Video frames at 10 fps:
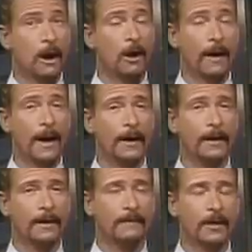Oh, and
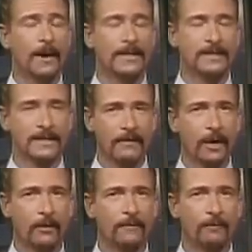that you had
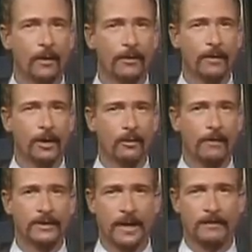743
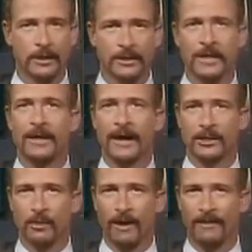career receptions
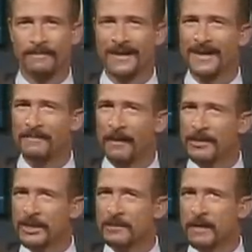as well.
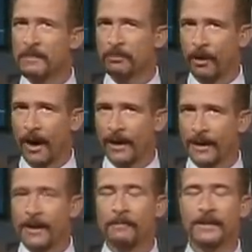Maybe it's just me, Brock,
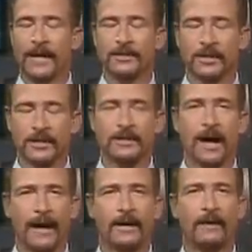but that's just
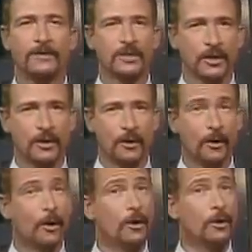not enough to
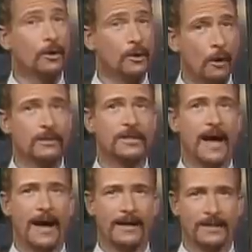secure GOAT
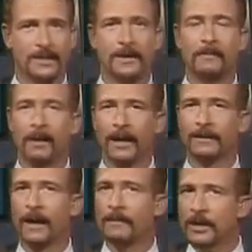status.
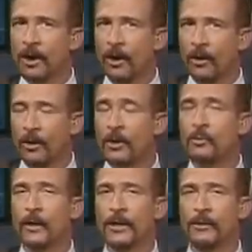But let me know
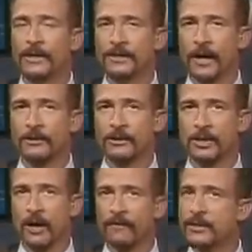when you induct
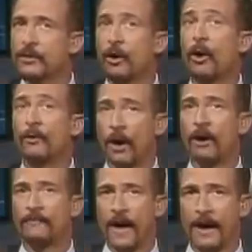yourself into your own
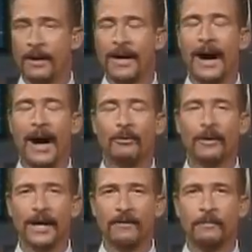Hall of Fame. I
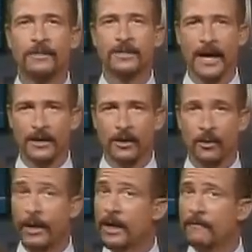will even present
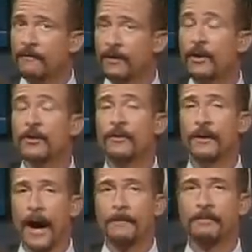you if you're
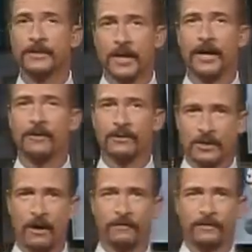not presenting
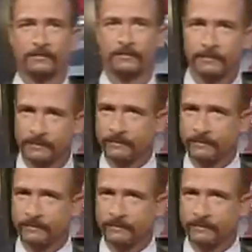yourself.